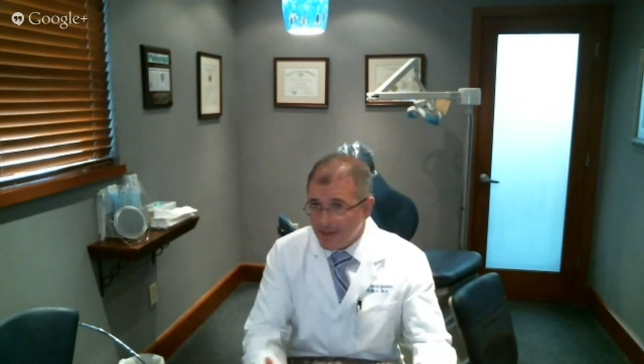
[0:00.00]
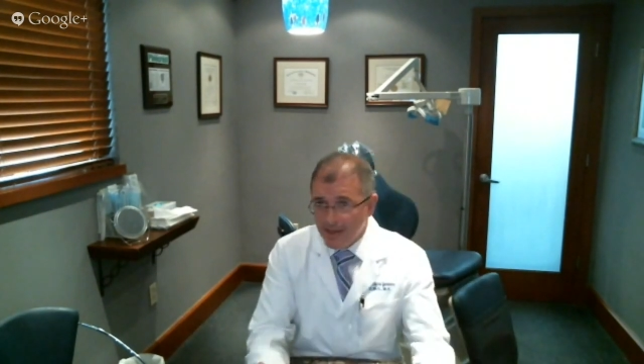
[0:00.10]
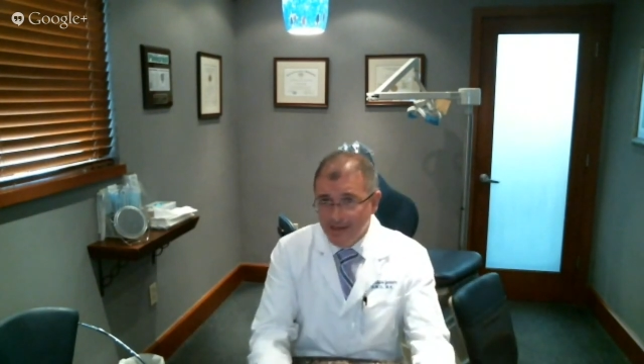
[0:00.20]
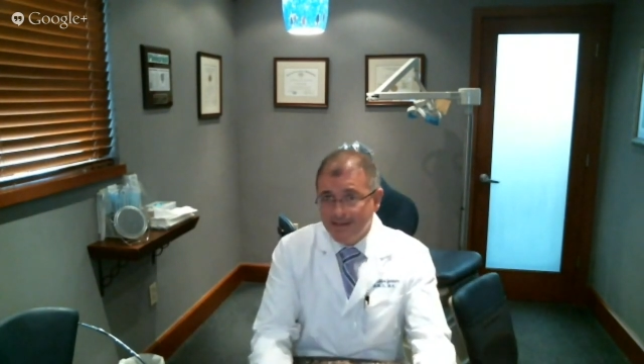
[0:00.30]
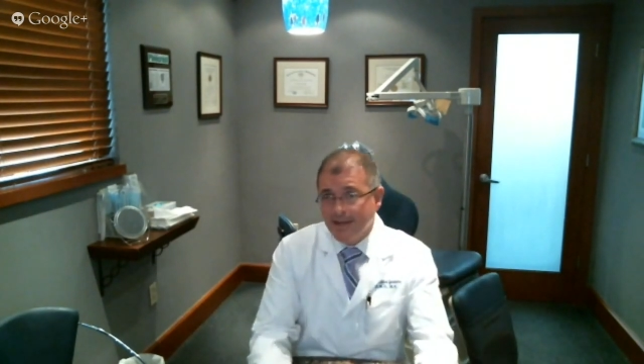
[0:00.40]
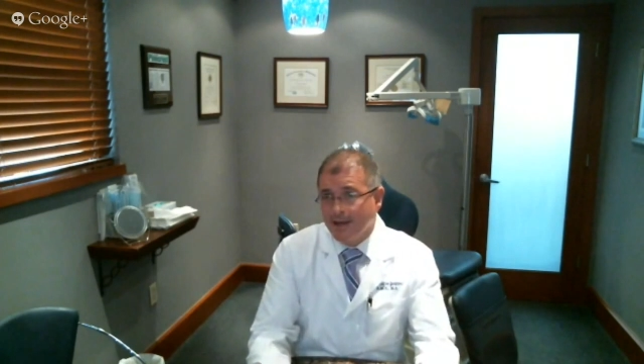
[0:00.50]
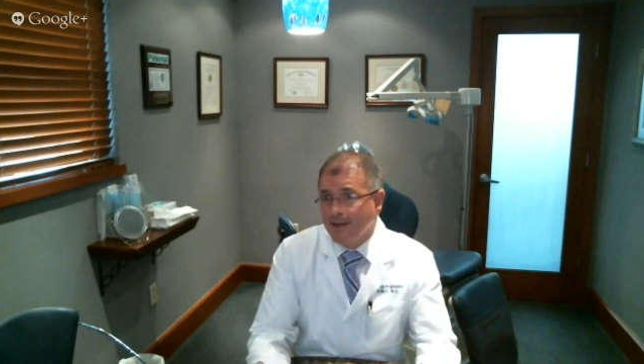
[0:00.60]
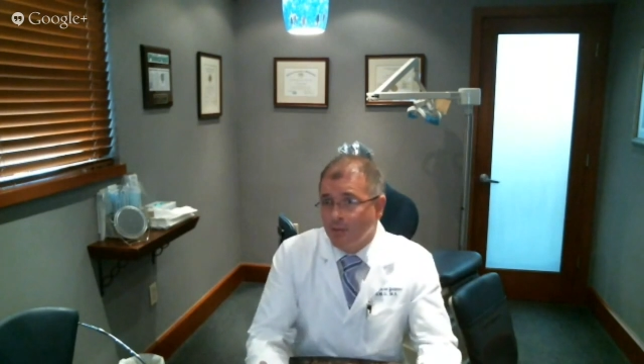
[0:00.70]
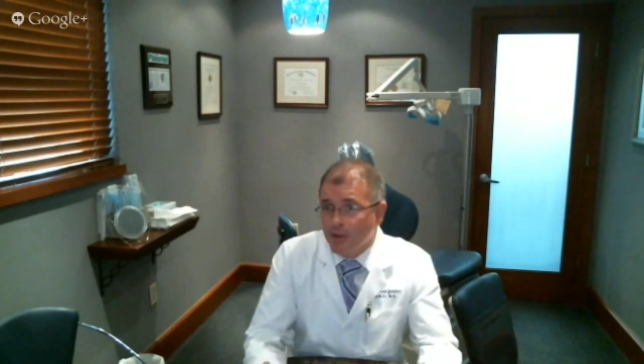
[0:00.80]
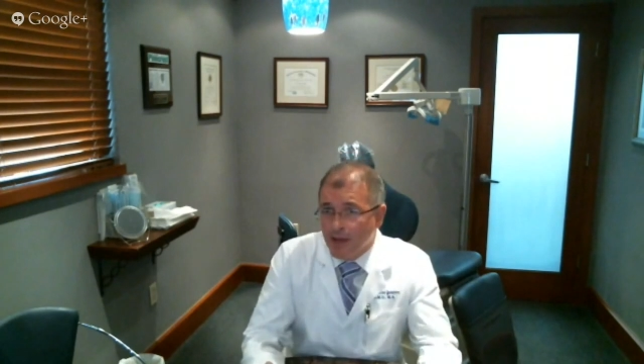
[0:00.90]
insight
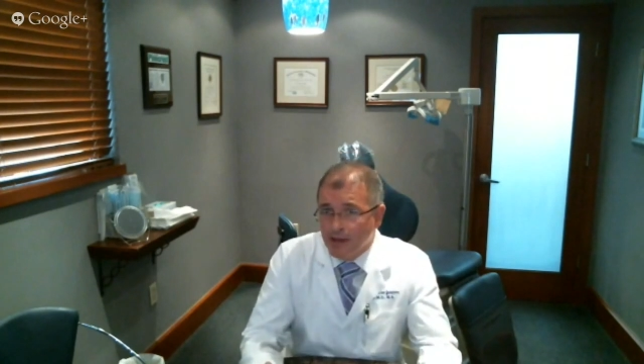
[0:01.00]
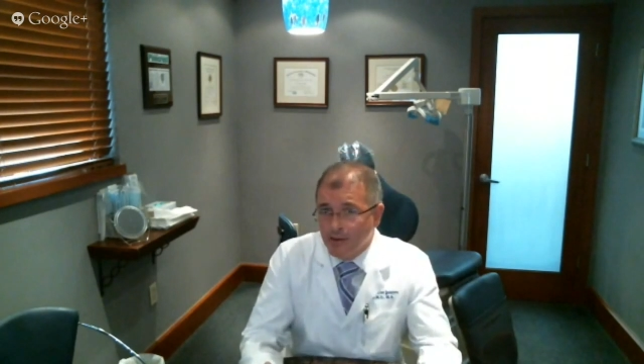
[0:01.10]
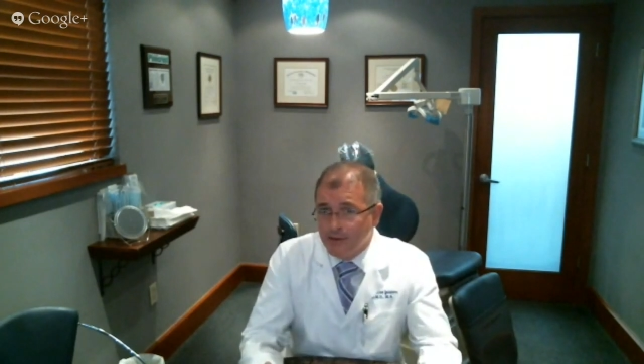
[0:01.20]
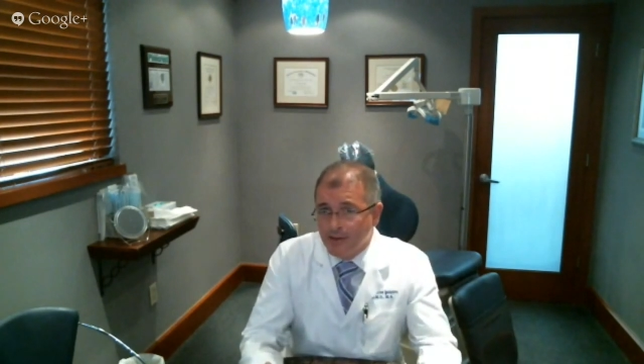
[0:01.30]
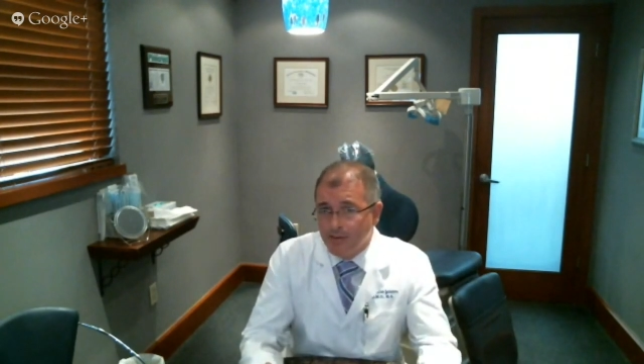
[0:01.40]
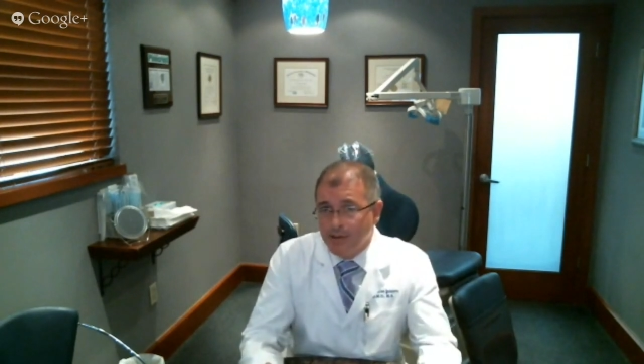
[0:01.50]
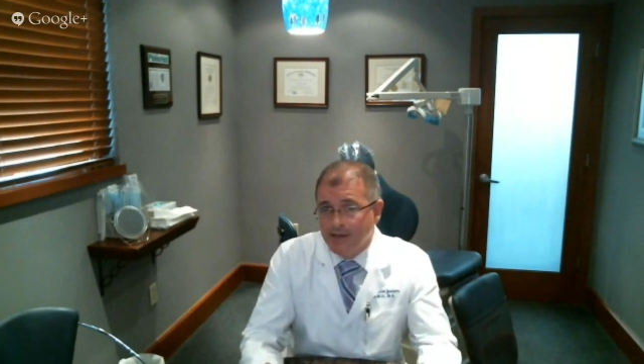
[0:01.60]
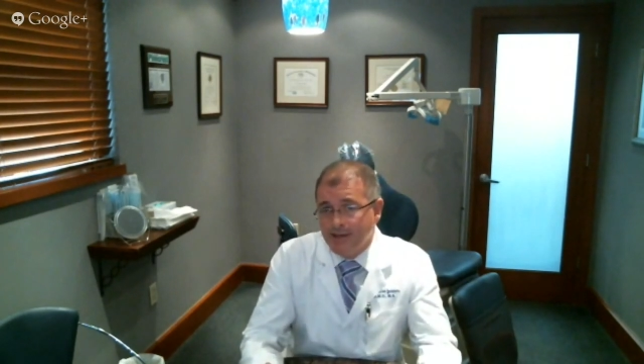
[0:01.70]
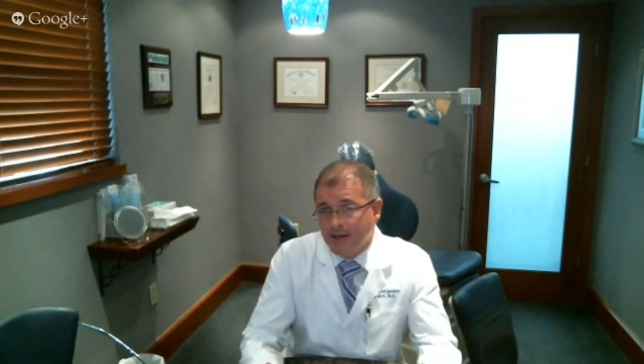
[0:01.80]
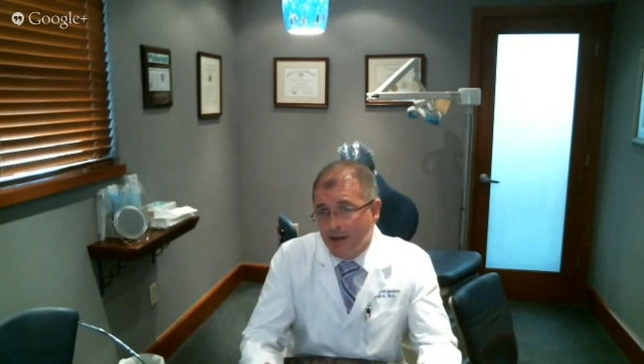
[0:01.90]
that we get using
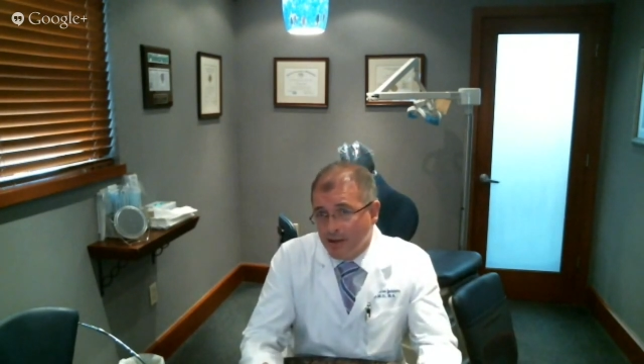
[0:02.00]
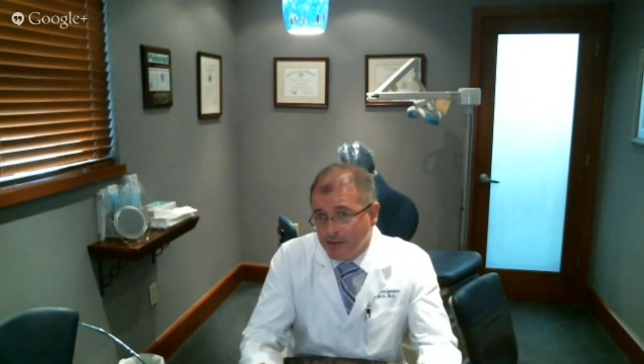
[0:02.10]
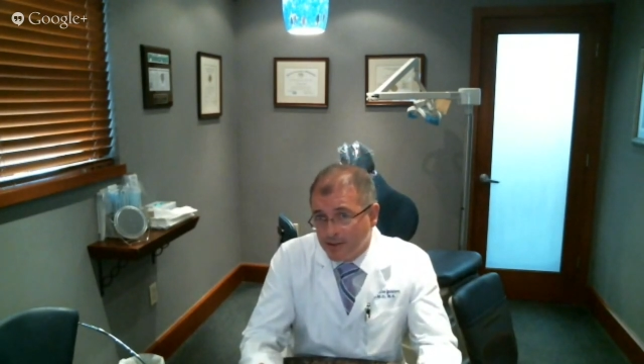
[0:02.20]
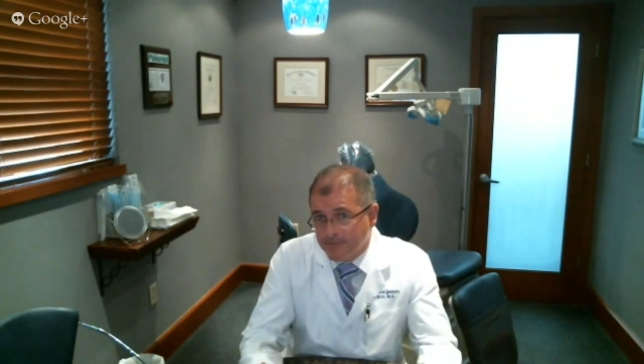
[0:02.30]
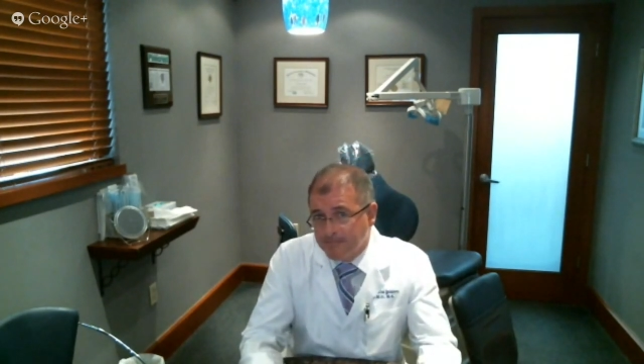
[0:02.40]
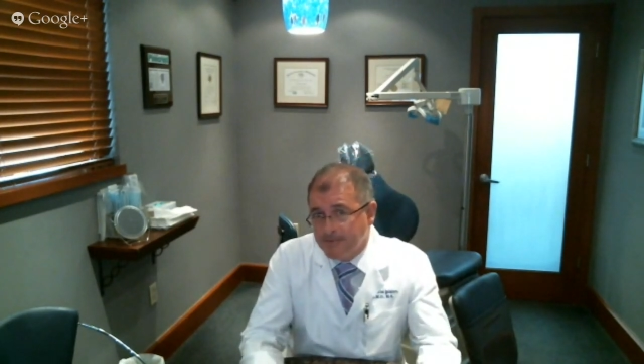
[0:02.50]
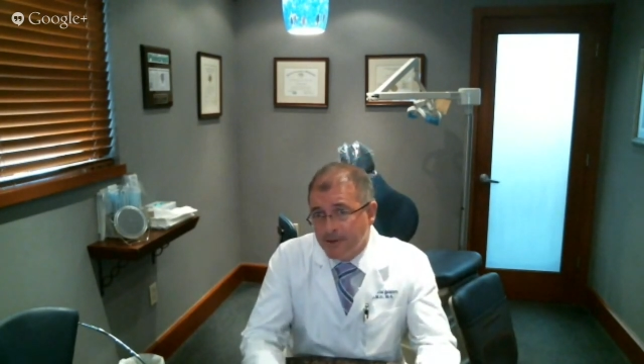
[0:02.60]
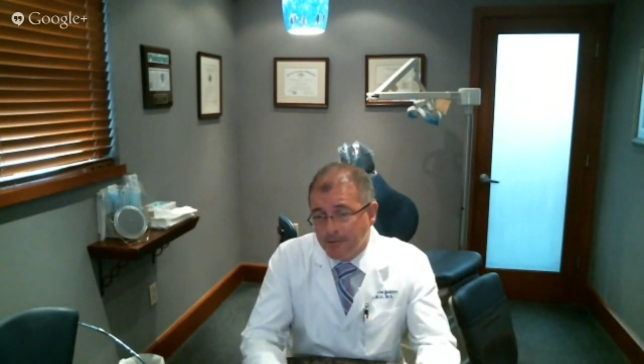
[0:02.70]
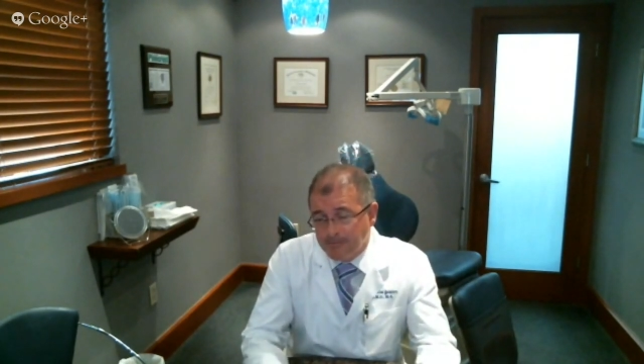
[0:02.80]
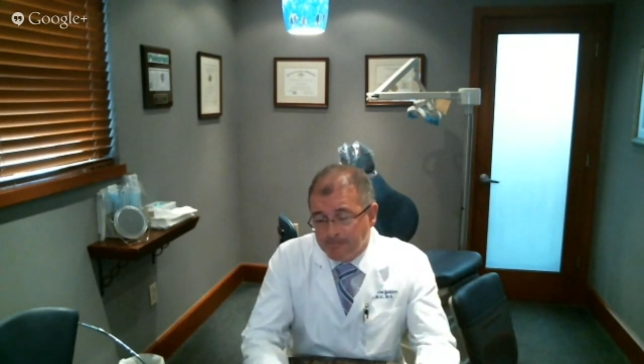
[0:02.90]
3D technology?
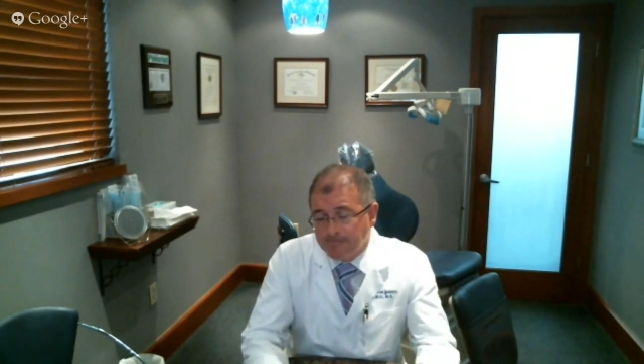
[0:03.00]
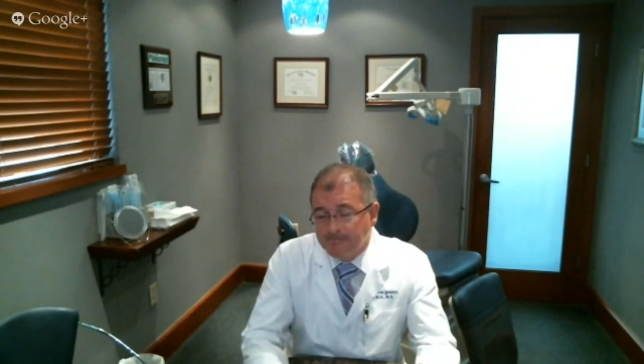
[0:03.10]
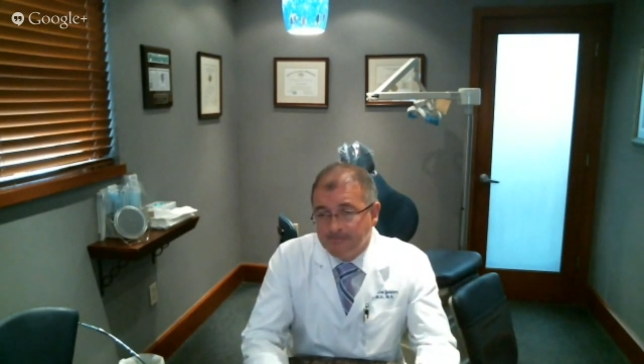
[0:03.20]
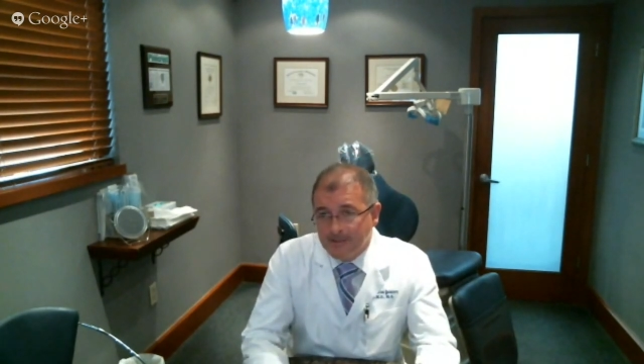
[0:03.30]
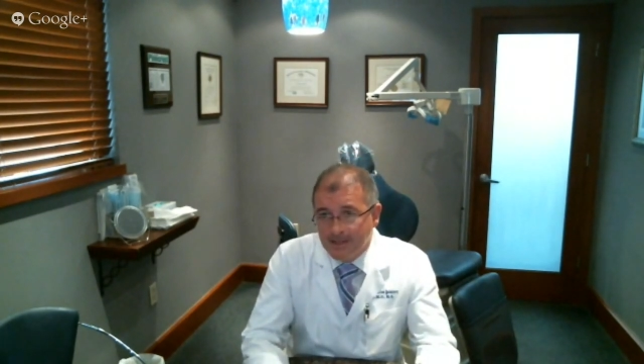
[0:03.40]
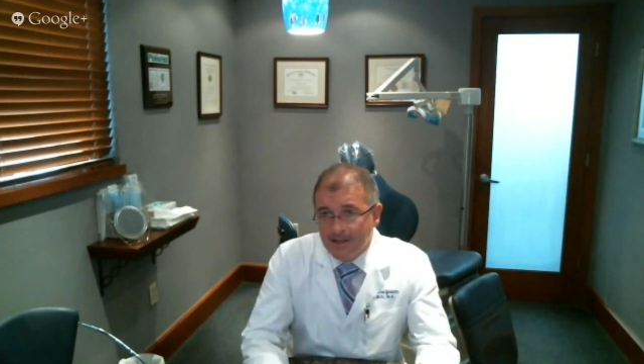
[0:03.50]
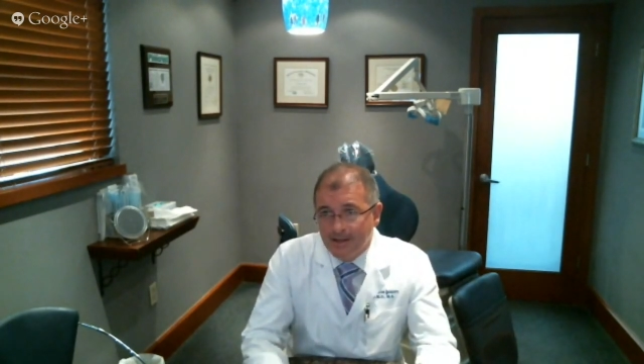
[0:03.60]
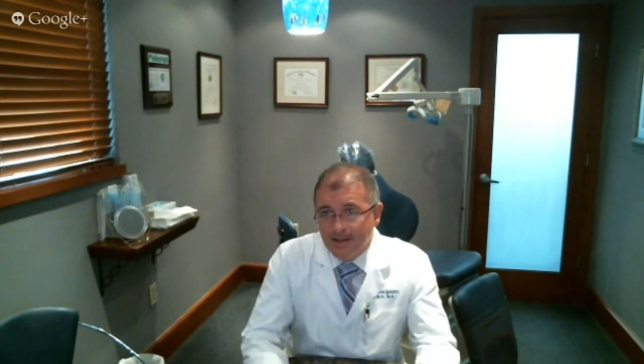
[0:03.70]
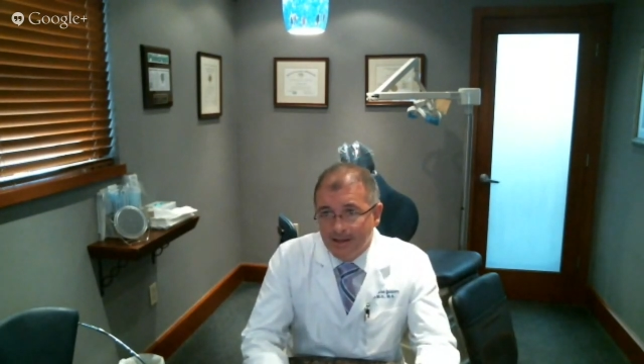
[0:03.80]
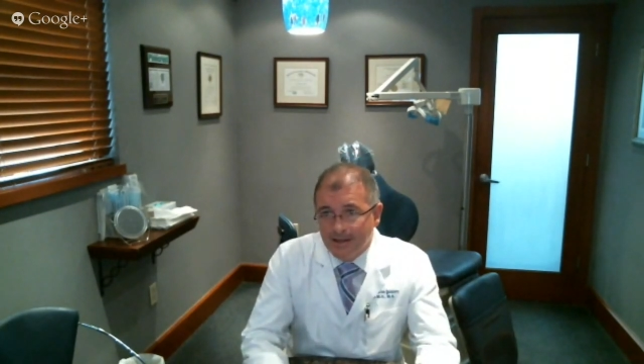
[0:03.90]
So.
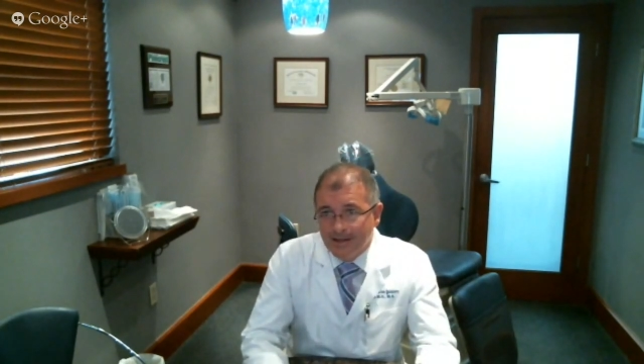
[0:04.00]
Okay.